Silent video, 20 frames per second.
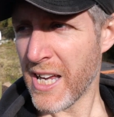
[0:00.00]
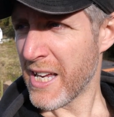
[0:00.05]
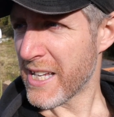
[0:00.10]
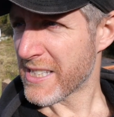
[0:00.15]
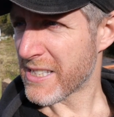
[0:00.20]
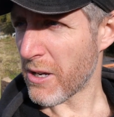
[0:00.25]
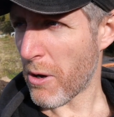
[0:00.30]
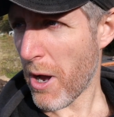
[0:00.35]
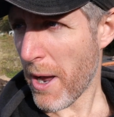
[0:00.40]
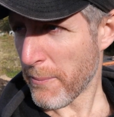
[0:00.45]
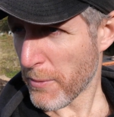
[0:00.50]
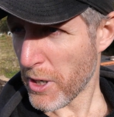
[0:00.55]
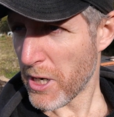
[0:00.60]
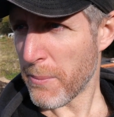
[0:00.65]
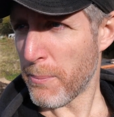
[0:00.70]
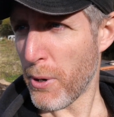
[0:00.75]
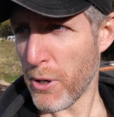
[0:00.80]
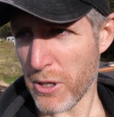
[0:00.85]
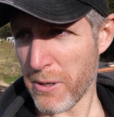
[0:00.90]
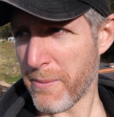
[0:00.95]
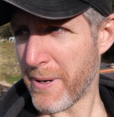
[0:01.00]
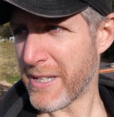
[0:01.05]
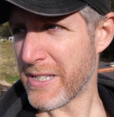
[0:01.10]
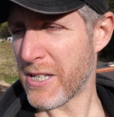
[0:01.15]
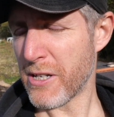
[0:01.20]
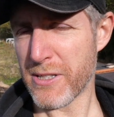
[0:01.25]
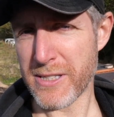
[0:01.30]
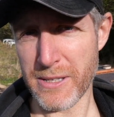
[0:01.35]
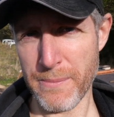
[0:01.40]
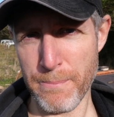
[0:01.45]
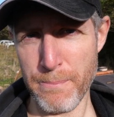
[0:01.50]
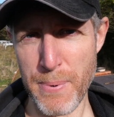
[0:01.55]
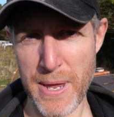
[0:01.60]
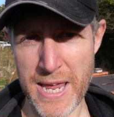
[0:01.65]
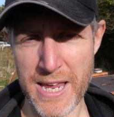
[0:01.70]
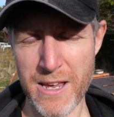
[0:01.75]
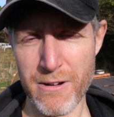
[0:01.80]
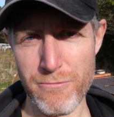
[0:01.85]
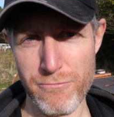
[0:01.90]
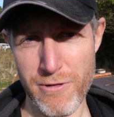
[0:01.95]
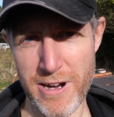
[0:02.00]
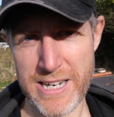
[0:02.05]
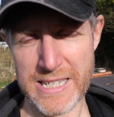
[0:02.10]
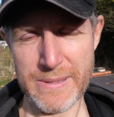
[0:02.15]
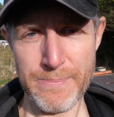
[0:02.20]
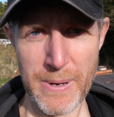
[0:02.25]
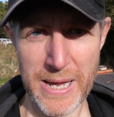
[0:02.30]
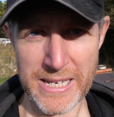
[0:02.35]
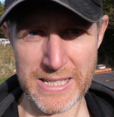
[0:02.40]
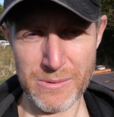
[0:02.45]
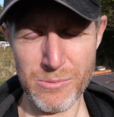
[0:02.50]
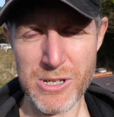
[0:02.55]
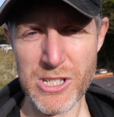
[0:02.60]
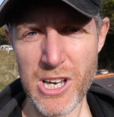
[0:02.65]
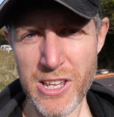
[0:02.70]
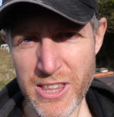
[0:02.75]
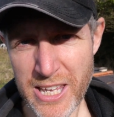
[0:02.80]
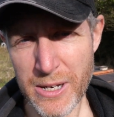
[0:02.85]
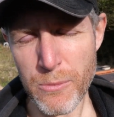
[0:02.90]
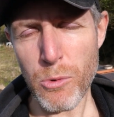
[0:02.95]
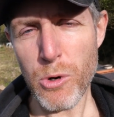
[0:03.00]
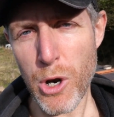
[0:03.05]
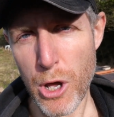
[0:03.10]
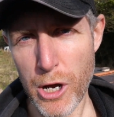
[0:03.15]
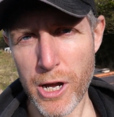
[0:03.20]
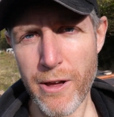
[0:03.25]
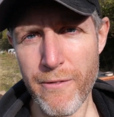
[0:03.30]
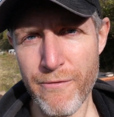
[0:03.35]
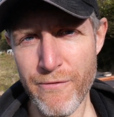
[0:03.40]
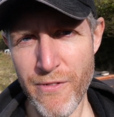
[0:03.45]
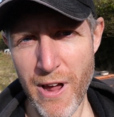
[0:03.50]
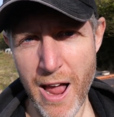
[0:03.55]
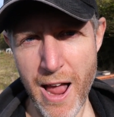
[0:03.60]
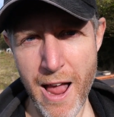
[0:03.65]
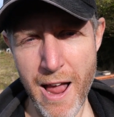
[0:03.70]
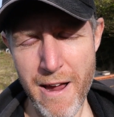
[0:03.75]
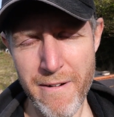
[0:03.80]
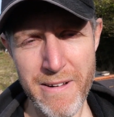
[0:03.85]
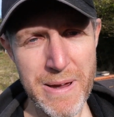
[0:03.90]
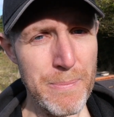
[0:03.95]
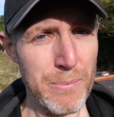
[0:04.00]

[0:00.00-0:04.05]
So I'm going to put them into some big raised beds, which I think will look very